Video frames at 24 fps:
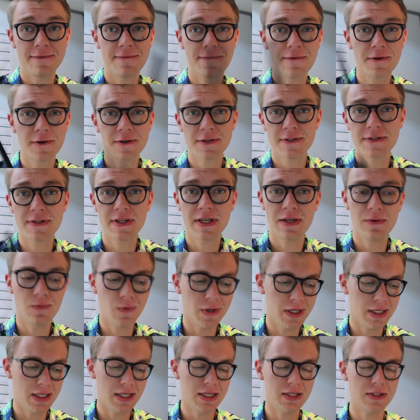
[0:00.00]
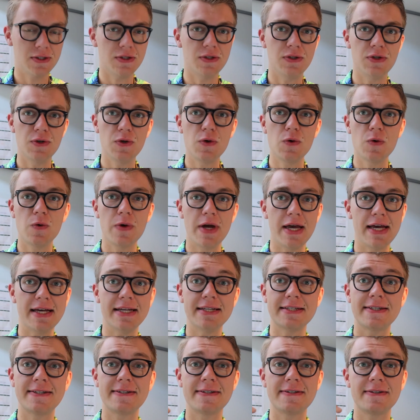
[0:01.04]
First thing we need to do
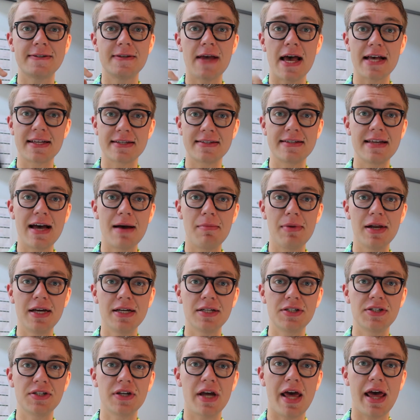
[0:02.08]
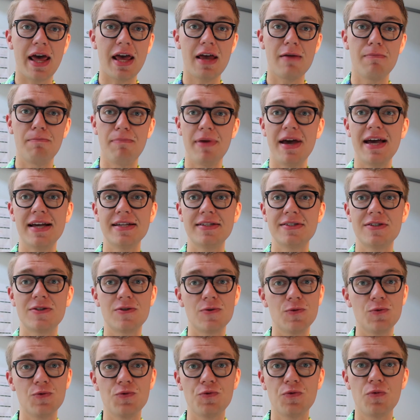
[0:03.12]
is establish a base
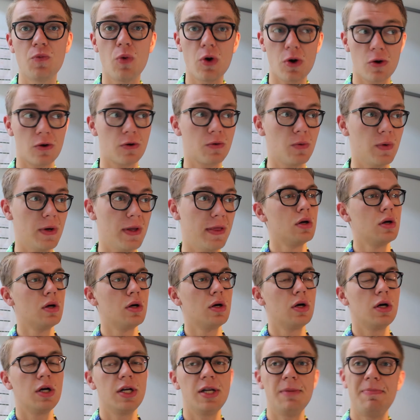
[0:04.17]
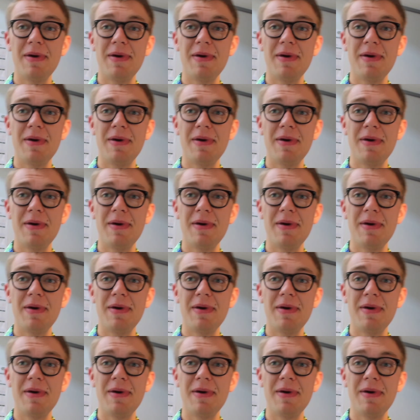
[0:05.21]
to work with. The